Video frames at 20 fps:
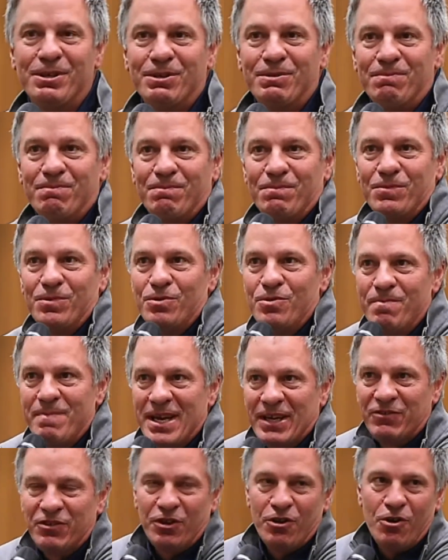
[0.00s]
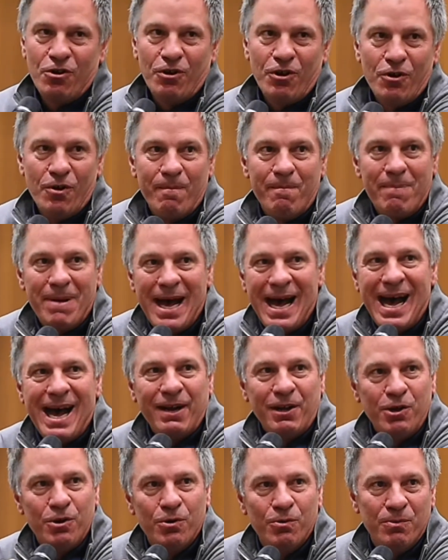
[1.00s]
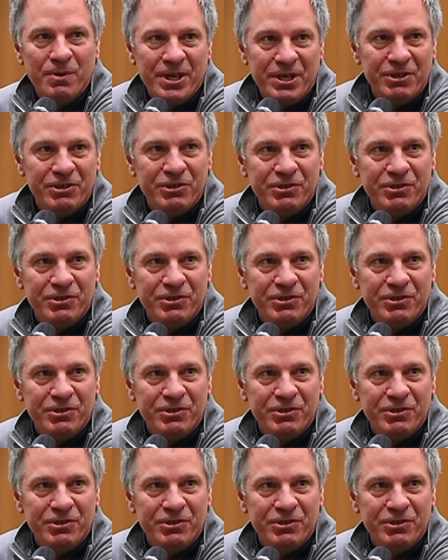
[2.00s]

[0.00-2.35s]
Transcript: in New Mexico called Paco Ridge.